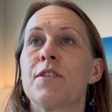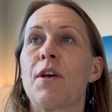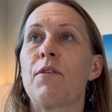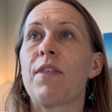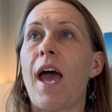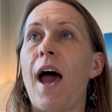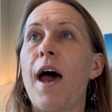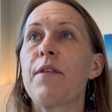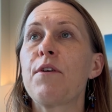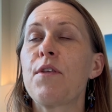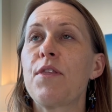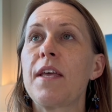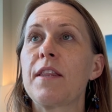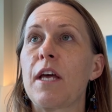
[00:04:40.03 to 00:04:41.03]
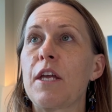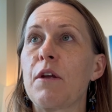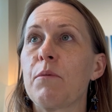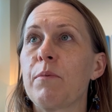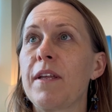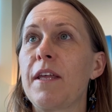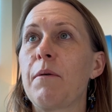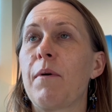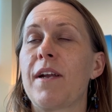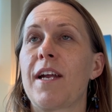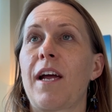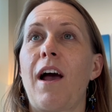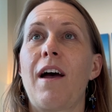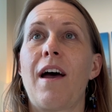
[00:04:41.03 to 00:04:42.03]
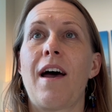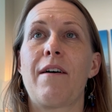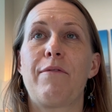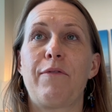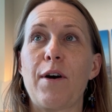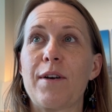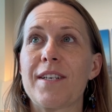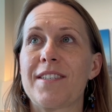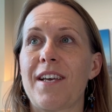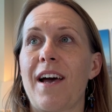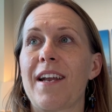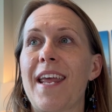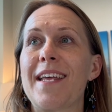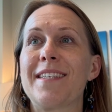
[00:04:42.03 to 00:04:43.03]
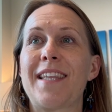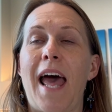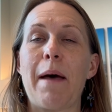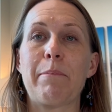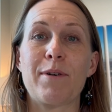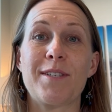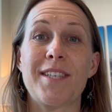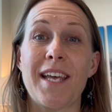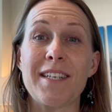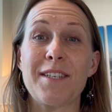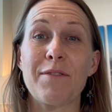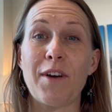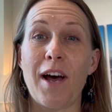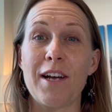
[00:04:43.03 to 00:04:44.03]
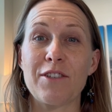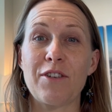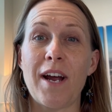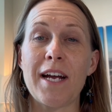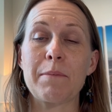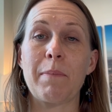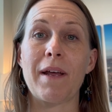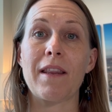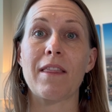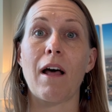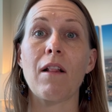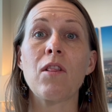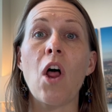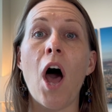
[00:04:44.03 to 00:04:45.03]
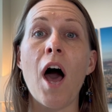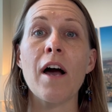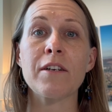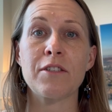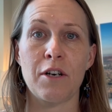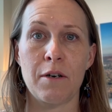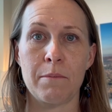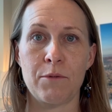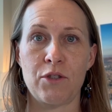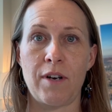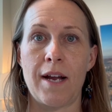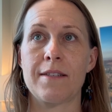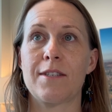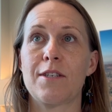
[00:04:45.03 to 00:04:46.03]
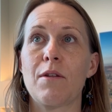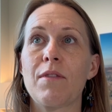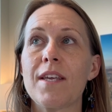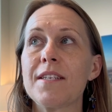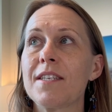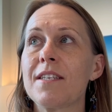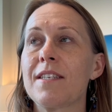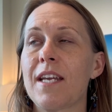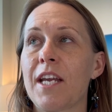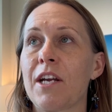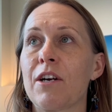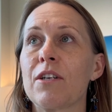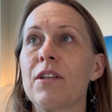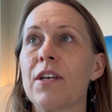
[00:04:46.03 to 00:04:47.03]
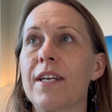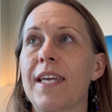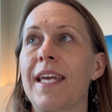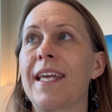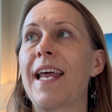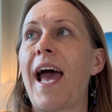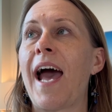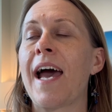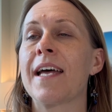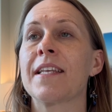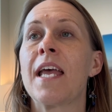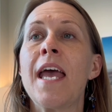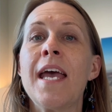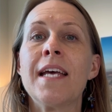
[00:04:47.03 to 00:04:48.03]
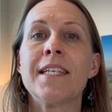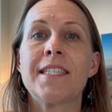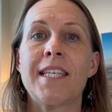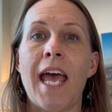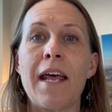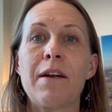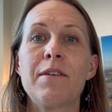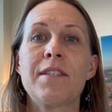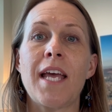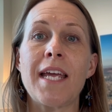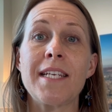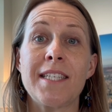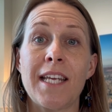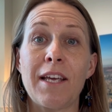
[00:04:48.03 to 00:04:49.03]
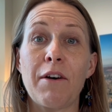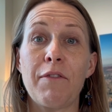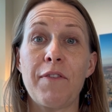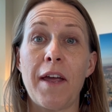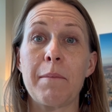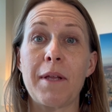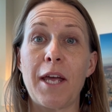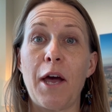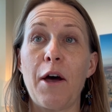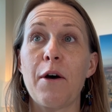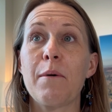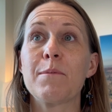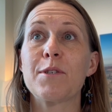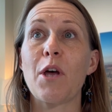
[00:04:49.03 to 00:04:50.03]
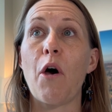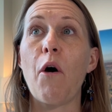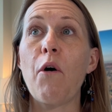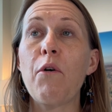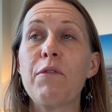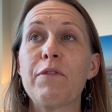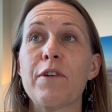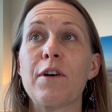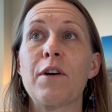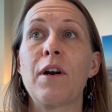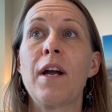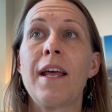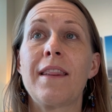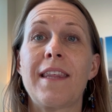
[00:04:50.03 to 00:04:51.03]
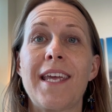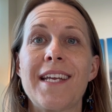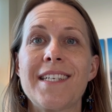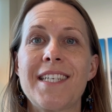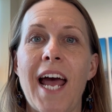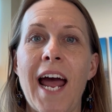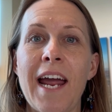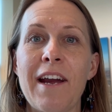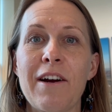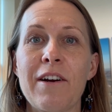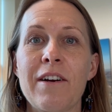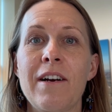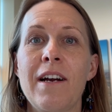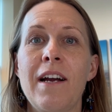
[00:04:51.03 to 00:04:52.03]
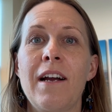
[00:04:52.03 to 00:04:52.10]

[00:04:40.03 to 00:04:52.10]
So the other thing that you really want to focus on is that percent of contract, but the long-term trend. So this is here looking at San Jose single family homes over the entire